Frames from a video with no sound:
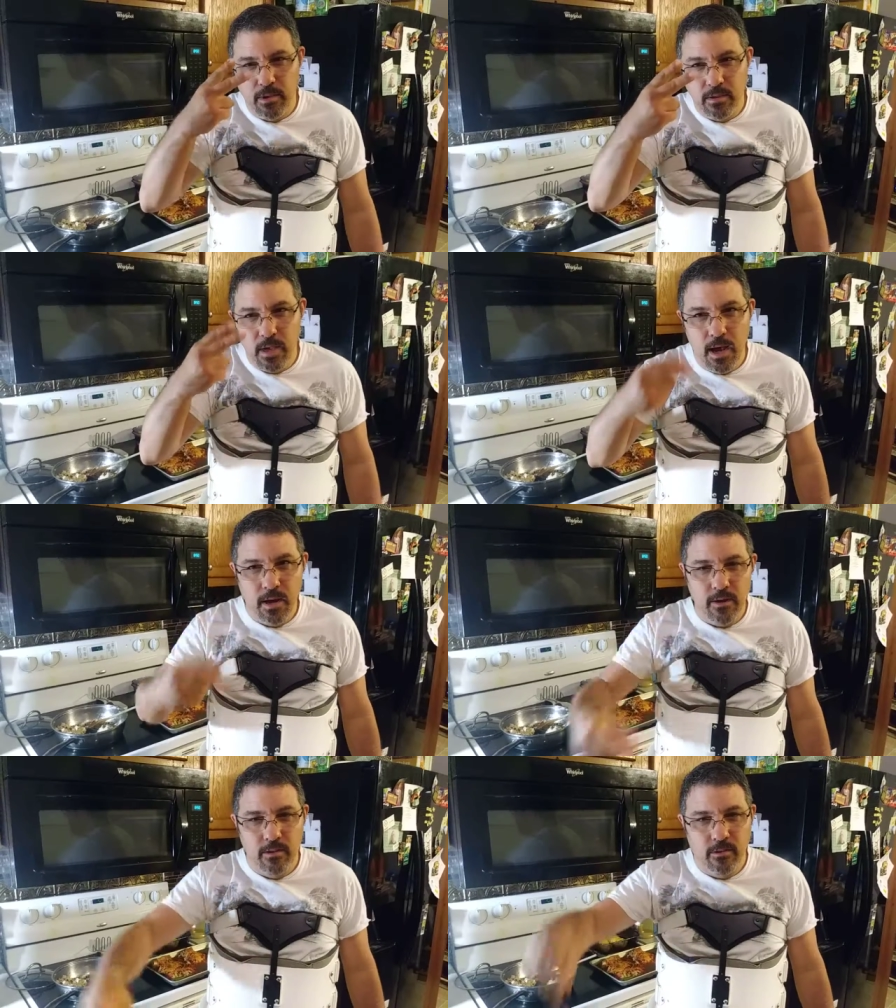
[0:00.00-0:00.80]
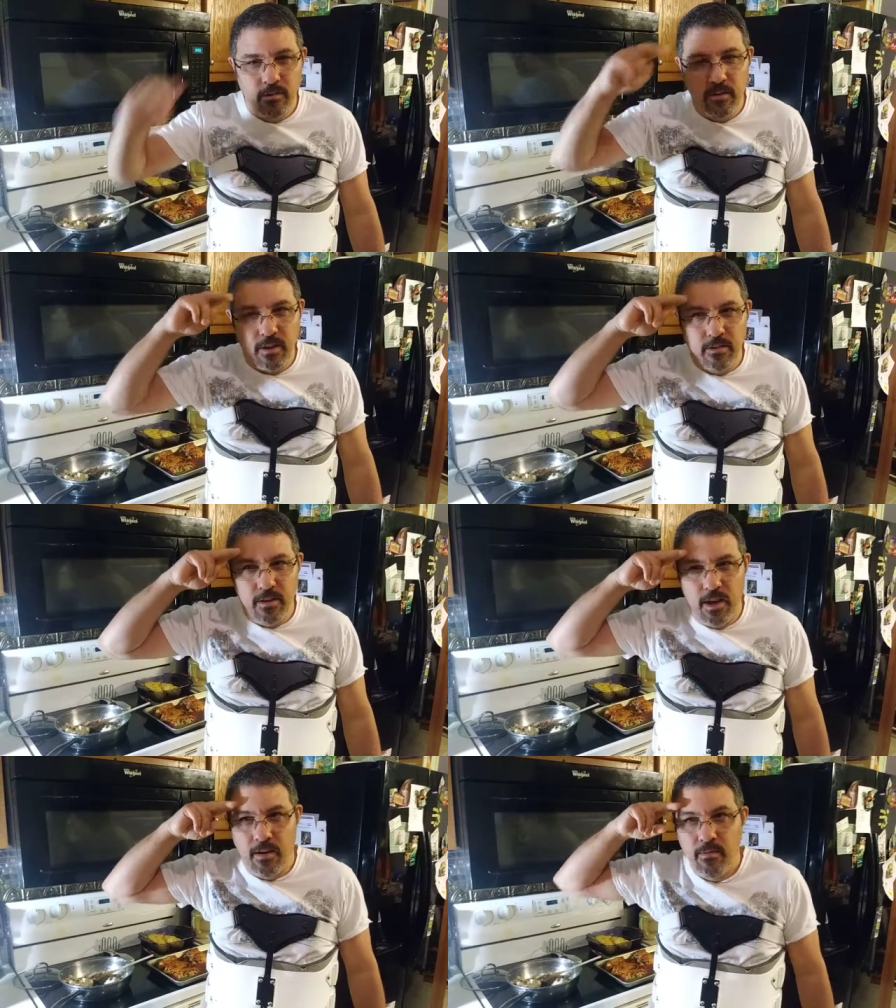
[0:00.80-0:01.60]
Peace out. Until
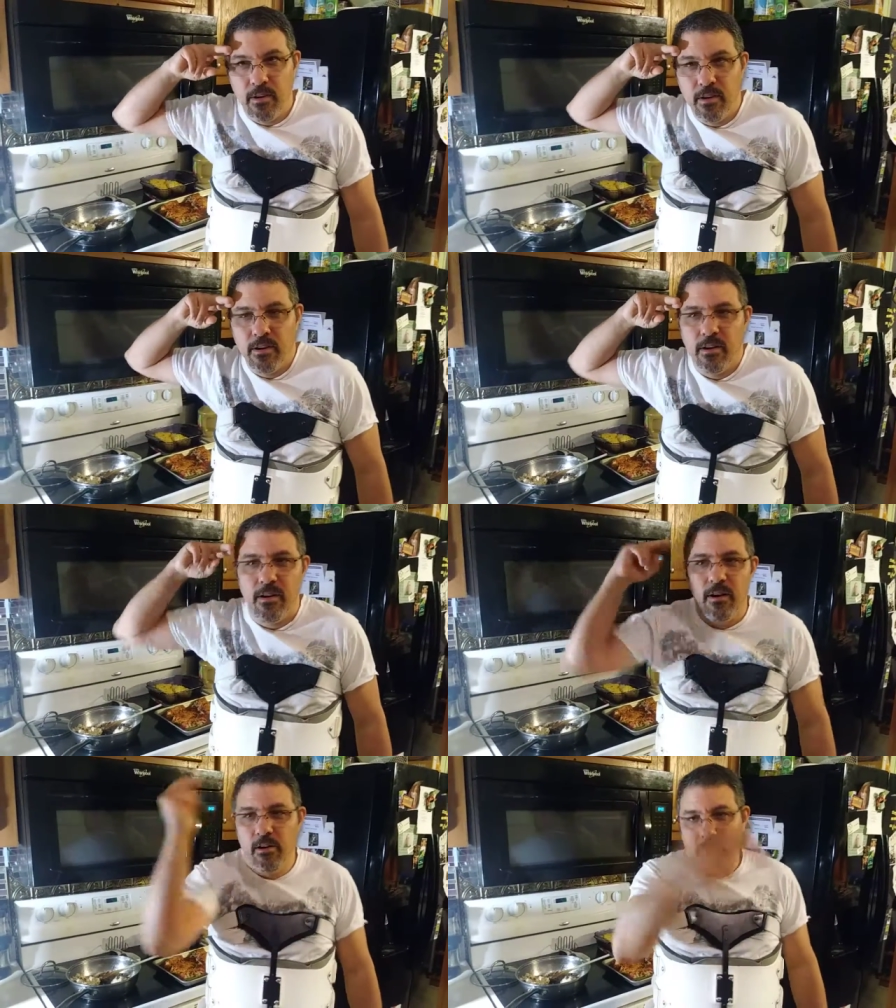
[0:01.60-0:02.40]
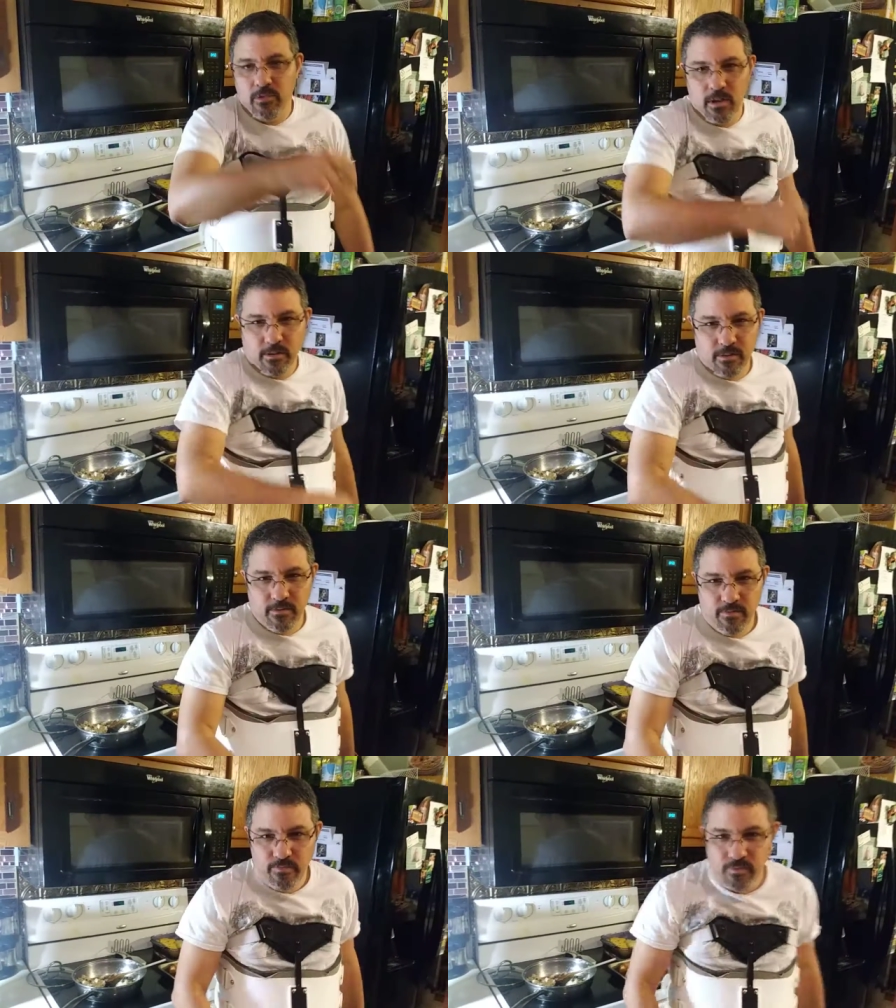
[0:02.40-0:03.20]
next time. Uncle
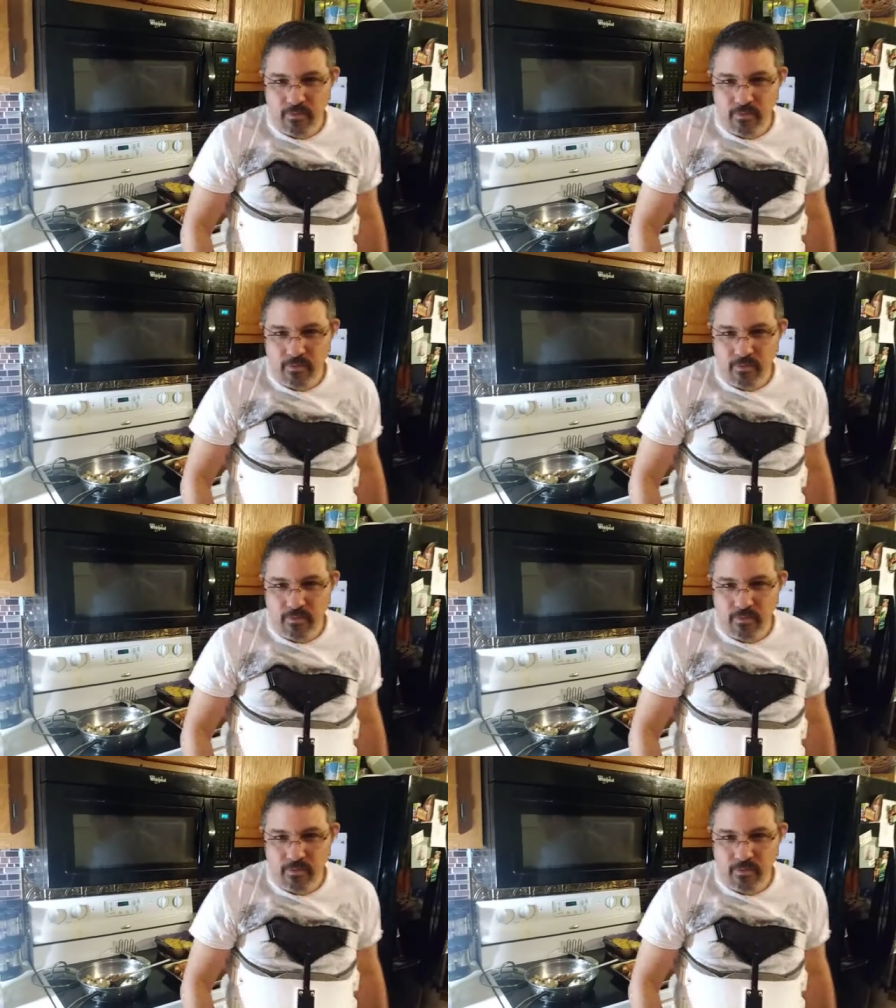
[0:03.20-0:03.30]
Jason.